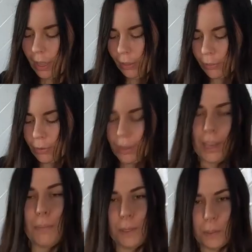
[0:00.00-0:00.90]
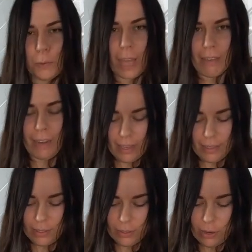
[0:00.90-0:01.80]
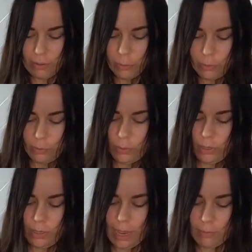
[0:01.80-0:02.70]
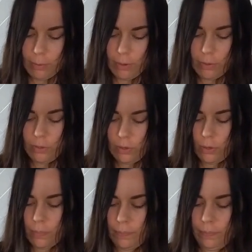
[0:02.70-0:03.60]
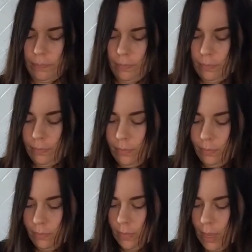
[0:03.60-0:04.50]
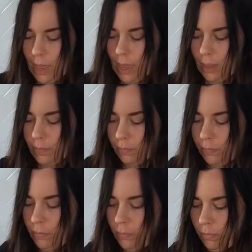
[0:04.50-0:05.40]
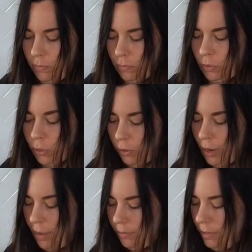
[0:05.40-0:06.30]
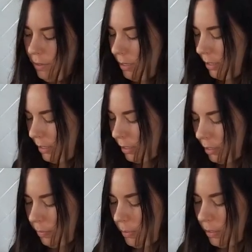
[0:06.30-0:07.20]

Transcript: thought it'd be cool to have an Etsy store. I've always wanted to have one, so yeah. Not crafty or anything, but